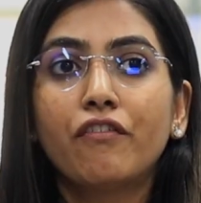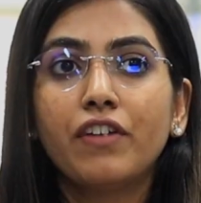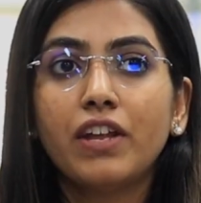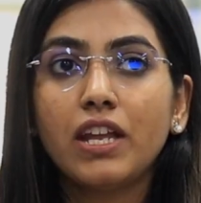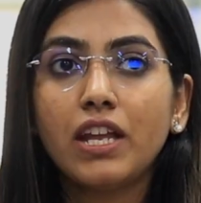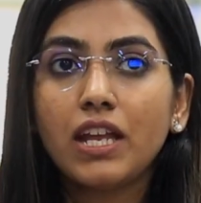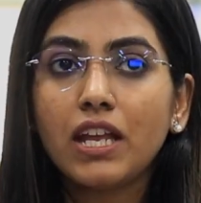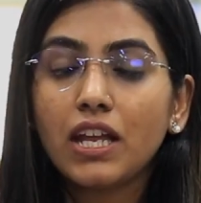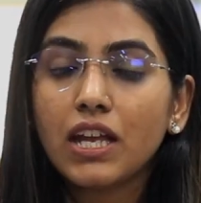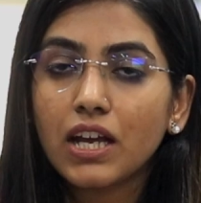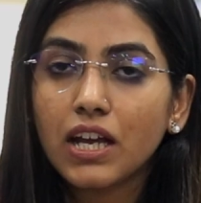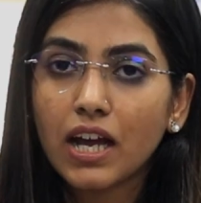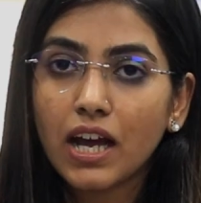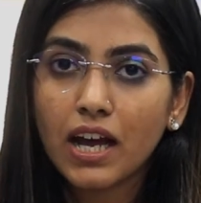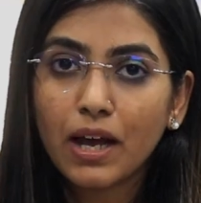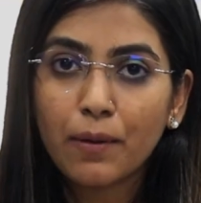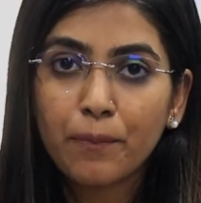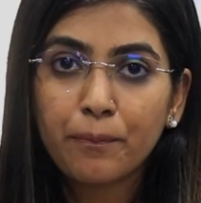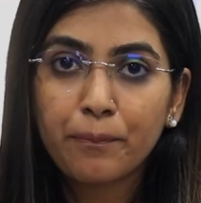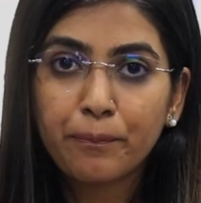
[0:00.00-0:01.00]
we
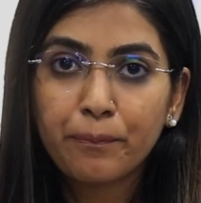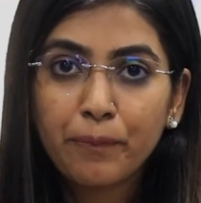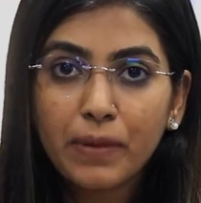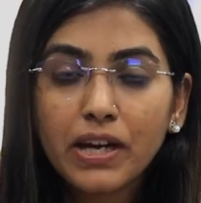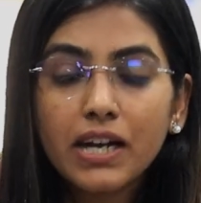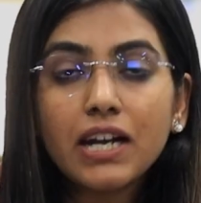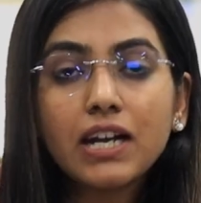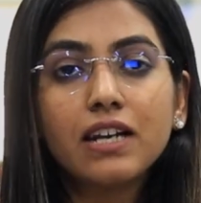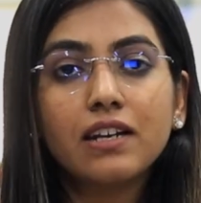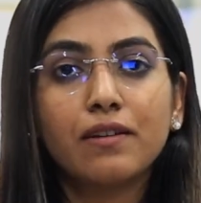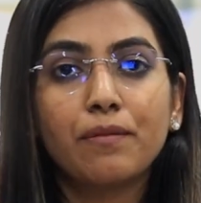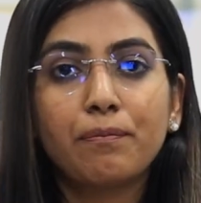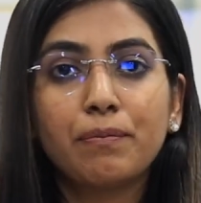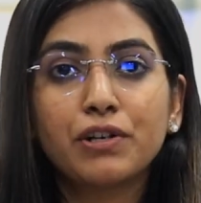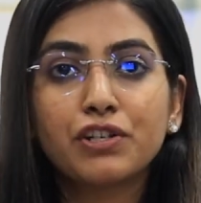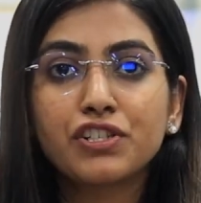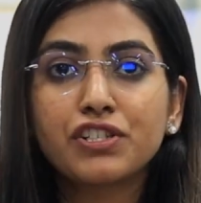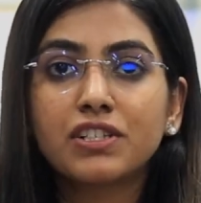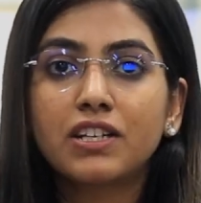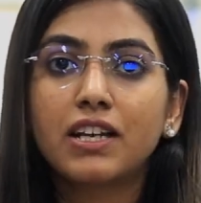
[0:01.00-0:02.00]
build
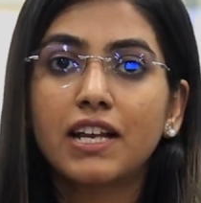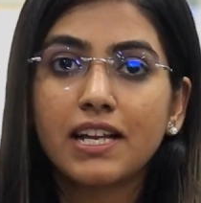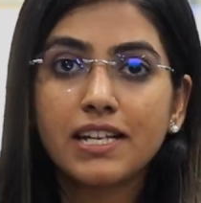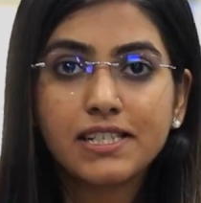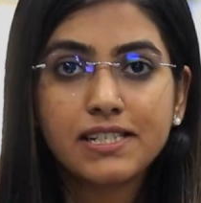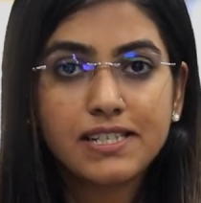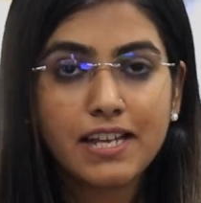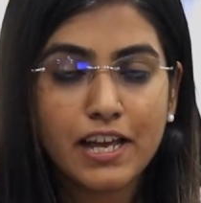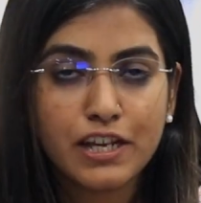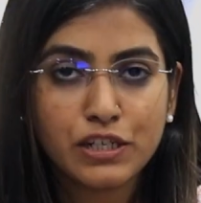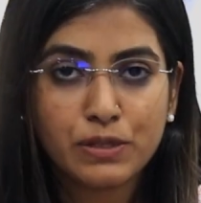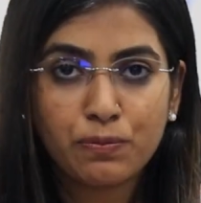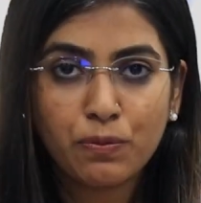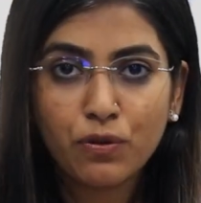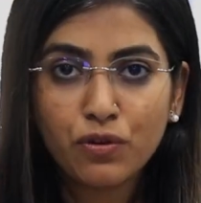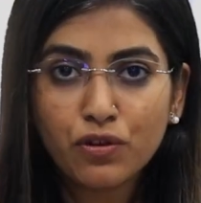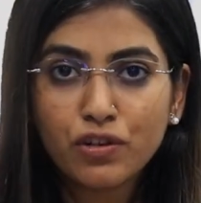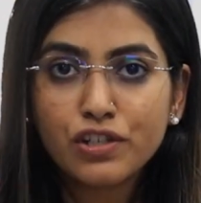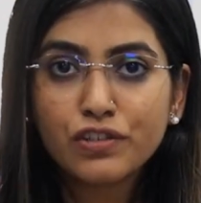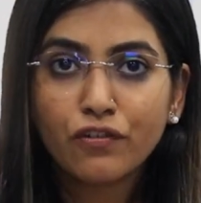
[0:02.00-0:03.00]
personalized
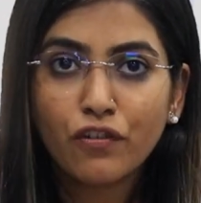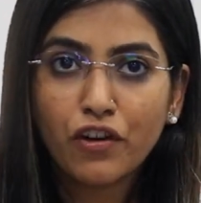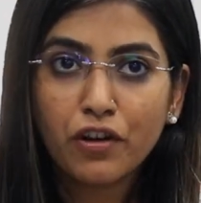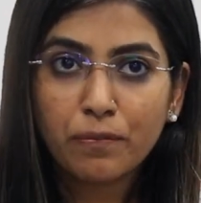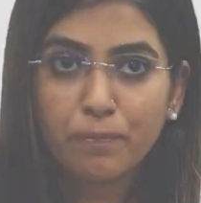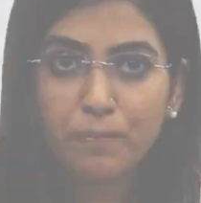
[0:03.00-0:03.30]
dashboards for